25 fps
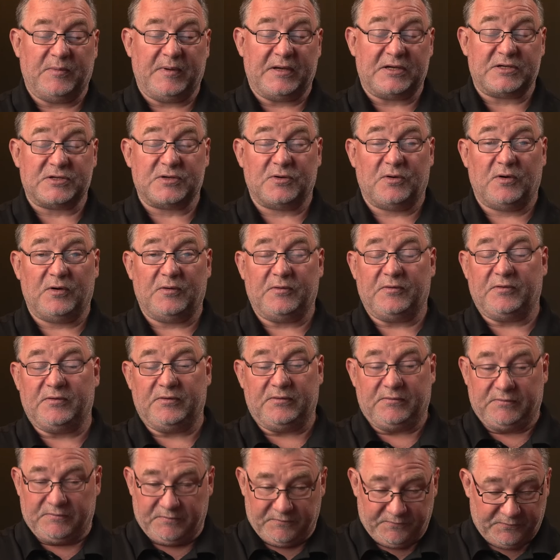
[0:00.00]
make sure
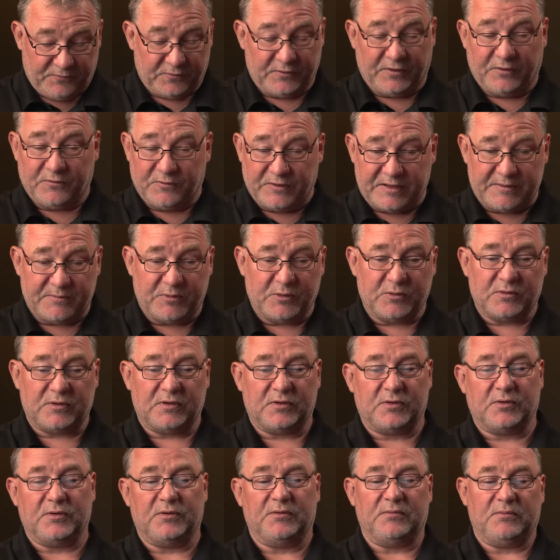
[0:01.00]
for the
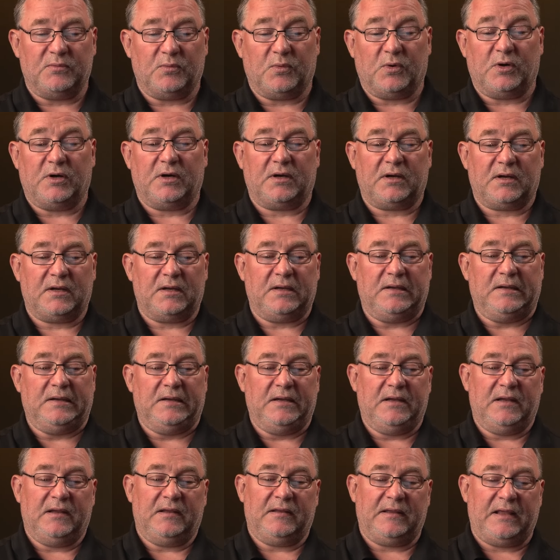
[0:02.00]
reboot to work
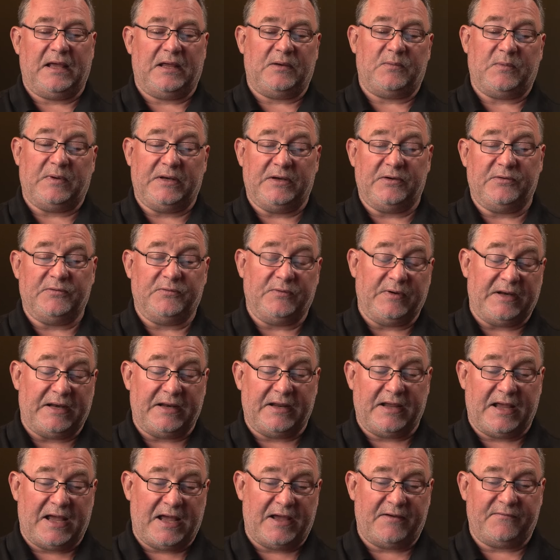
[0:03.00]
that we
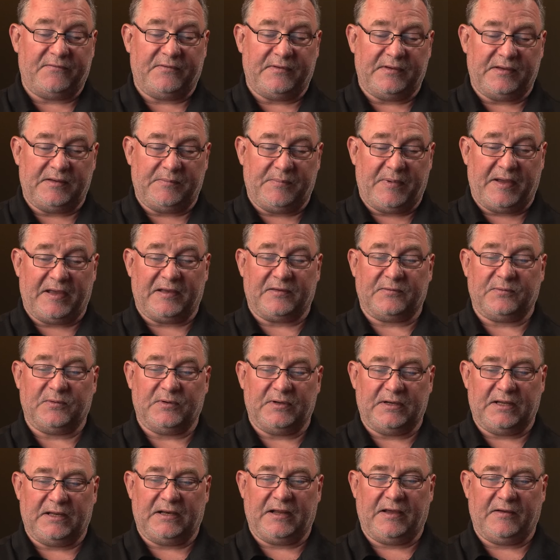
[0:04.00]
really have the
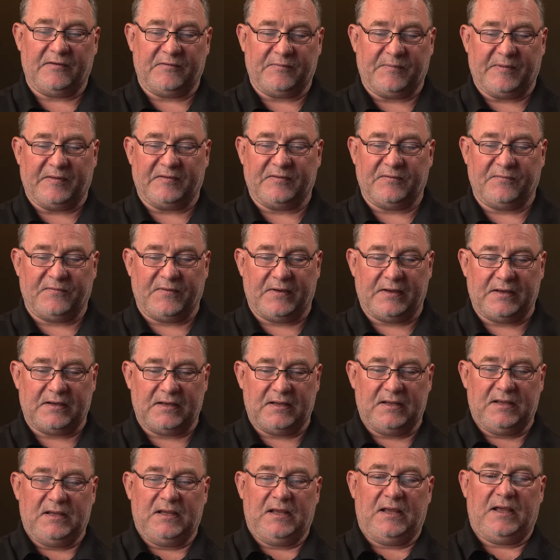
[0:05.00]
password that I specified.
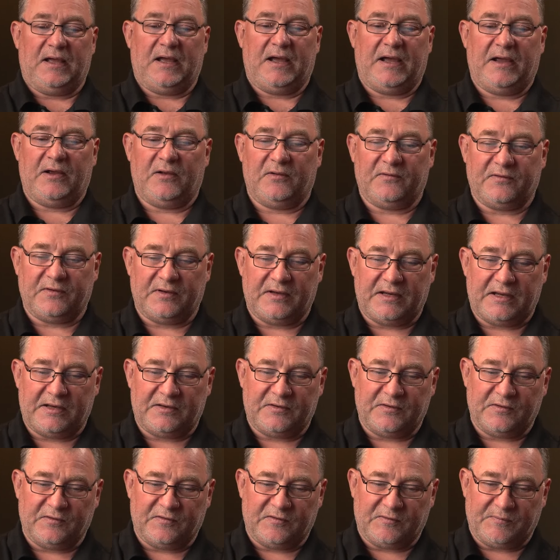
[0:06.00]
I also need
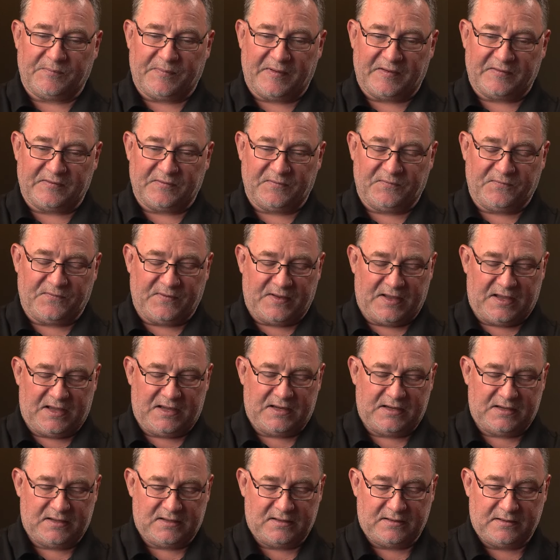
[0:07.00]
to
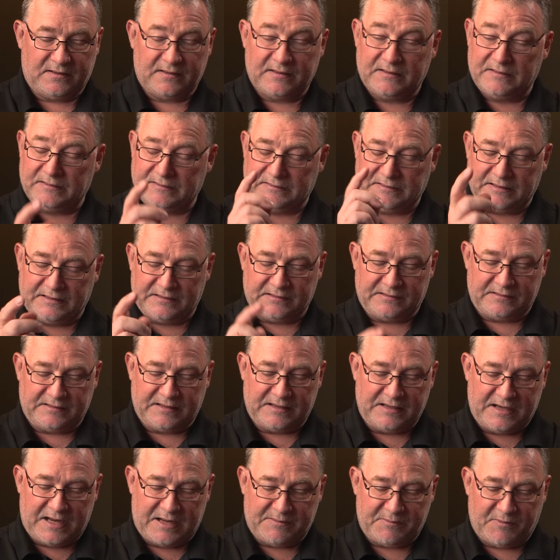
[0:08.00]
specify
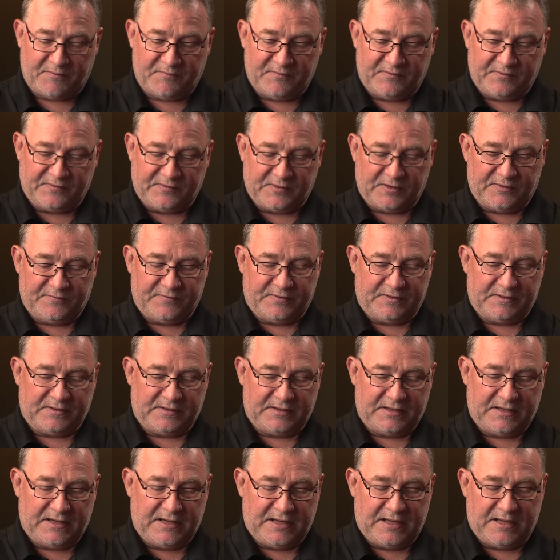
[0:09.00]
the name of the server.
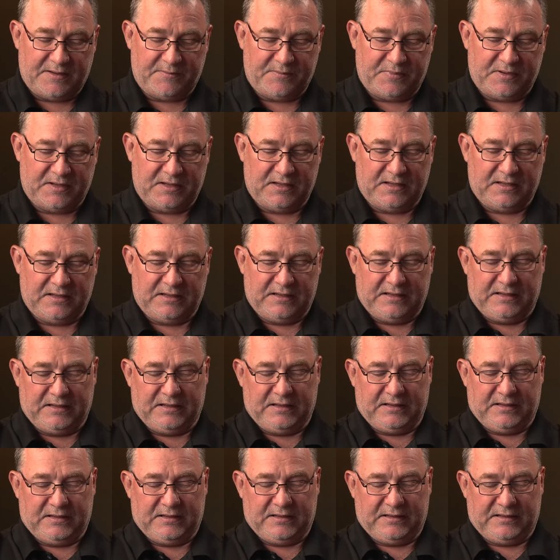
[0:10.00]
Lab
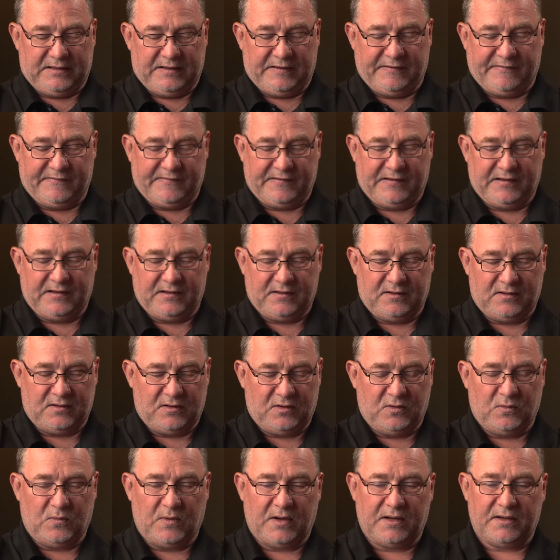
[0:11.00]

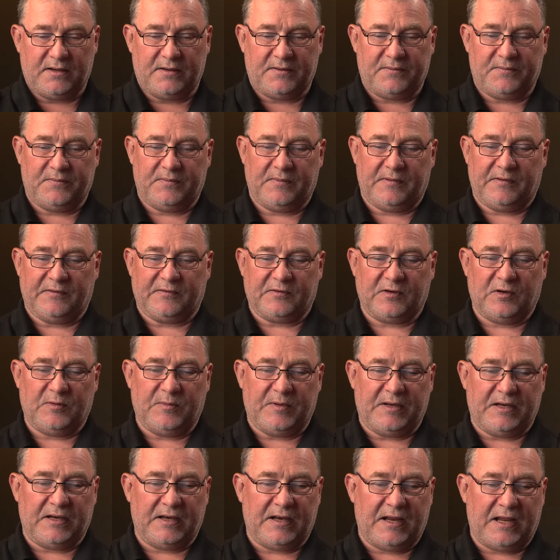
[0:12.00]
DC01 is going to
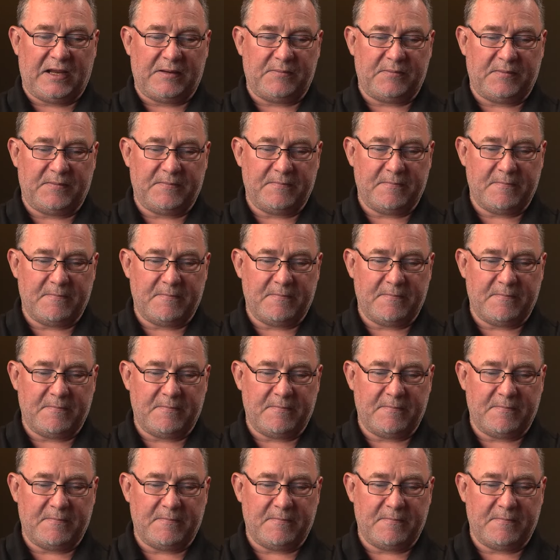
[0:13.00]
be the name.